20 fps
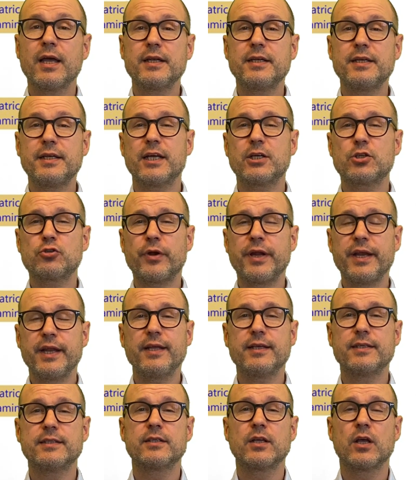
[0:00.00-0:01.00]
Dear
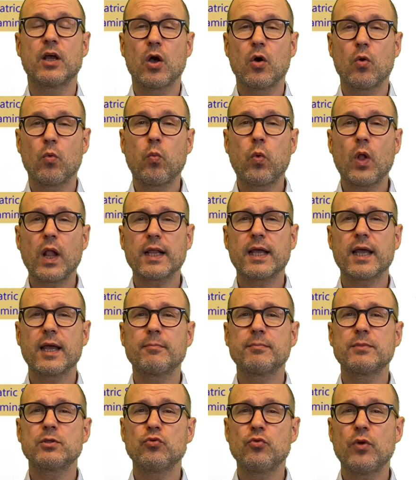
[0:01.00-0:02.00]
trainees,
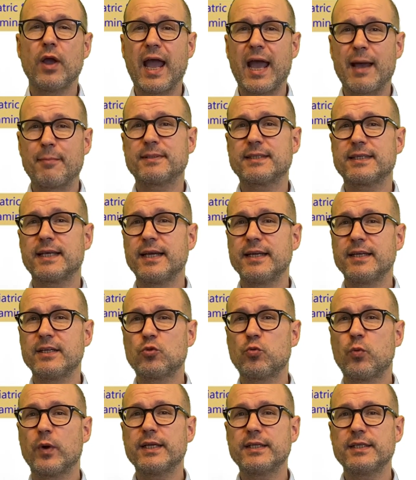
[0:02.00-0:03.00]
welcome to EPSITE
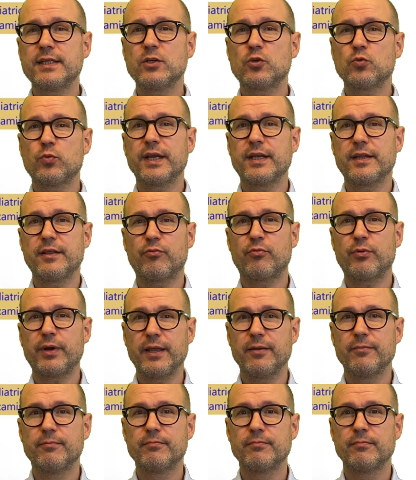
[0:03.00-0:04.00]
2023.
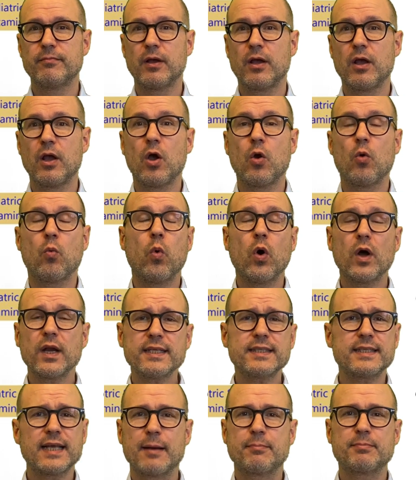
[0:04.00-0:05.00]
What
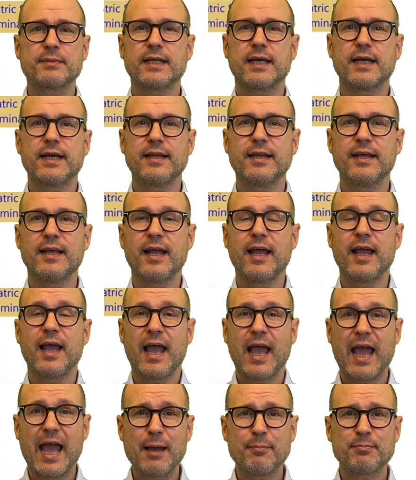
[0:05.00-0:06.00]
is EPSITE?
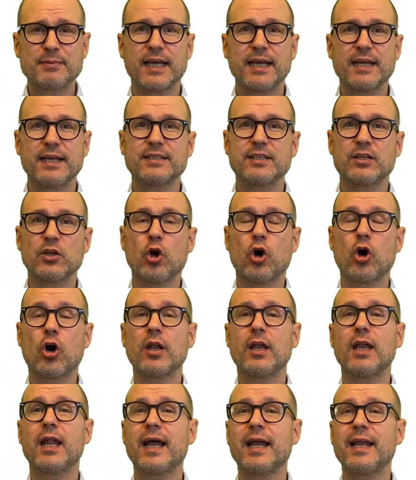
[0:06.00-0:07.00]
EPSITE is an
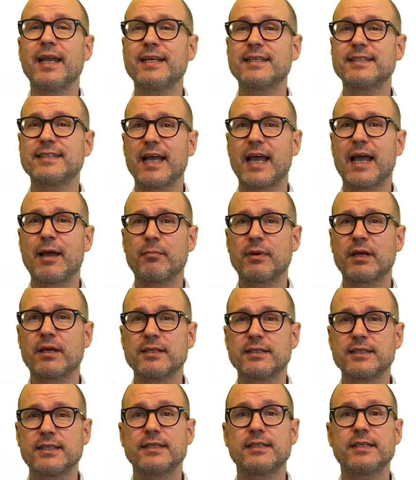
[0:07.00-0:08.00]
online exam
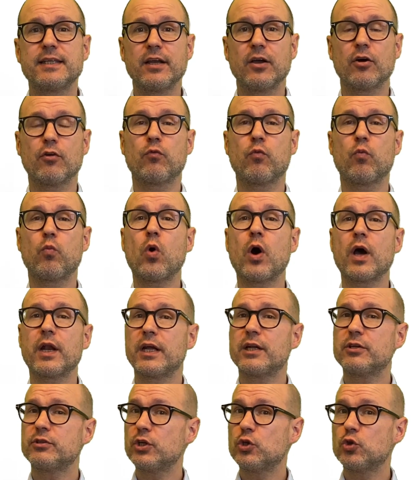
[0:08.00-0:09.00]
consisting of
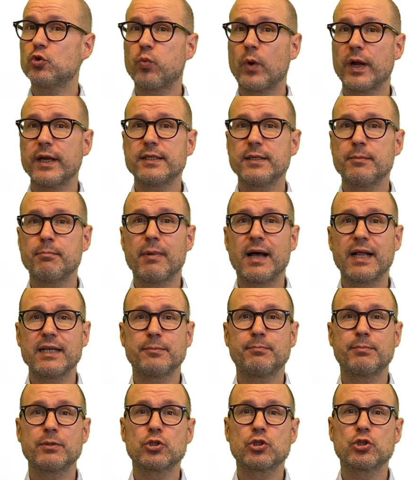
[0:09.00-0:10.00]
120
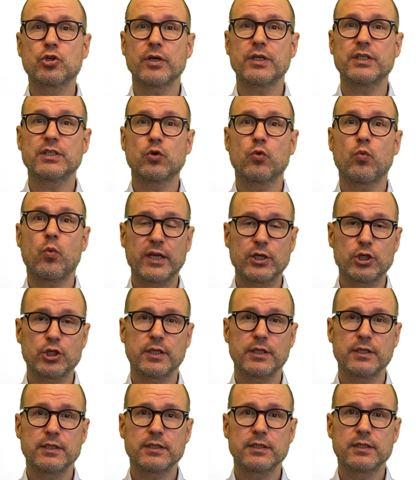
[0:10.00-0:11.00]
multiple choice
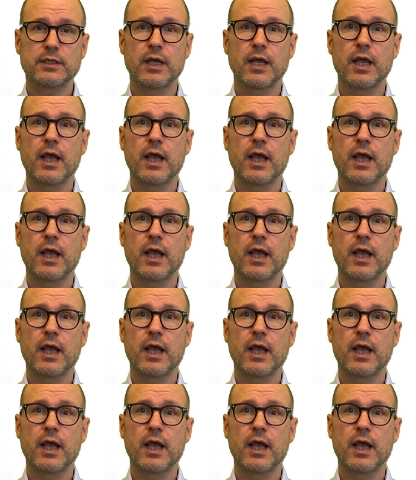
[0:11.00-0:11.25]
questions